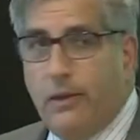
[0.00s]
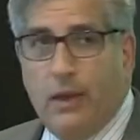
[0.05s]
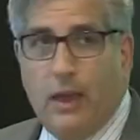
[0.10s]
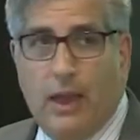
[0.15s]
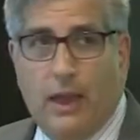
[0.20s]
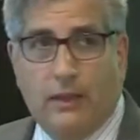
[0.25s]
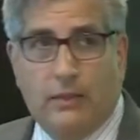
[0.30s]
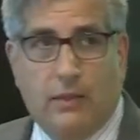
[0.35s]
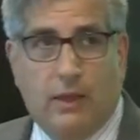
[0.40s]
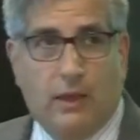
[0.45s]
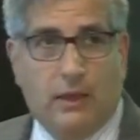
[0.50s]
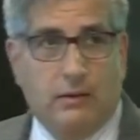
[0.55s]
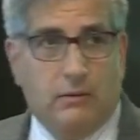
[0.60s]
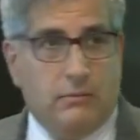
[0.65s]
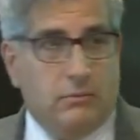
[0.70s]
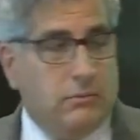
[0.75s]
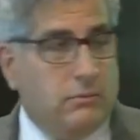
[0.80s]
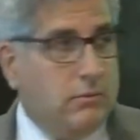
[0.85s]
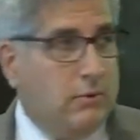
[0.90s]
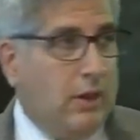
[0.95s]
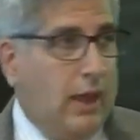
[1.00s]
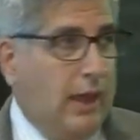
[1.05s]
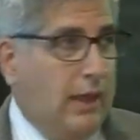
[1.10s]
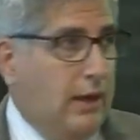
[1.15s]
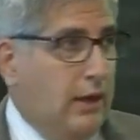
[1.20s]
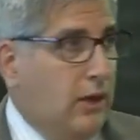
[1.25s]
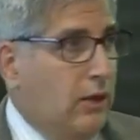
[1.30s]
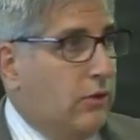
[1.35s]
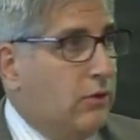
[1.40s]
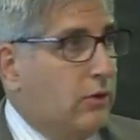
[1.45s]
and then
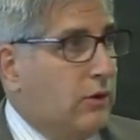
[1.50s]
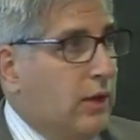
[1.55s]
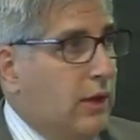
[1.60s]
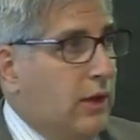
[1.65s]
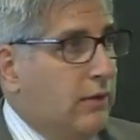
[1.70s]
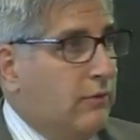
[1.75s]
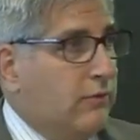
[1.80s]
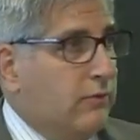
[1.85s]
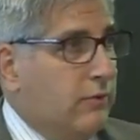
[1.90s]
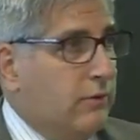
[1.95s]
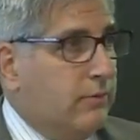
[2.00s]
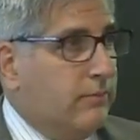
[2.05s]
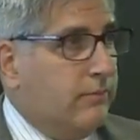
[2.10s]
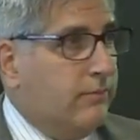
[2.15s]
any other cancer.